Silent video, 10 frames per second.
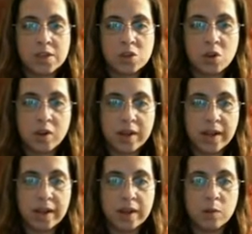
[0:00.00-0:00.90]
So go
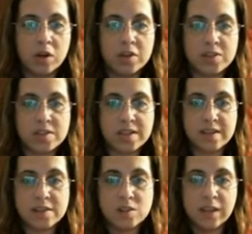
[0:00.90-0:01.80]
ahead and we're going to use a
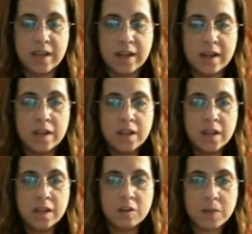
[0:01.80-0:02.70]
test. So again,
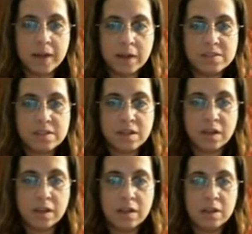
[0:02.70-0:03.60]
my name is
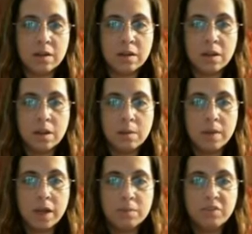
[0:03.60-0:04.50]
Tina,
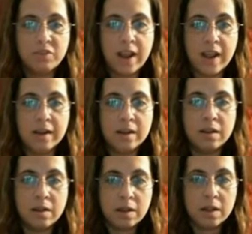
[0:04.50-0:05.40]
my name is Fred.
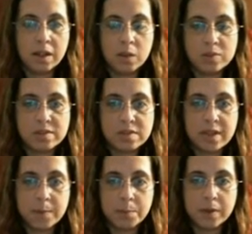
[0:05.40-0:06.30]
It will
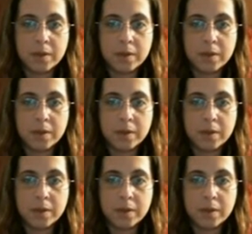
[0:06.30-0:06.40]
slip.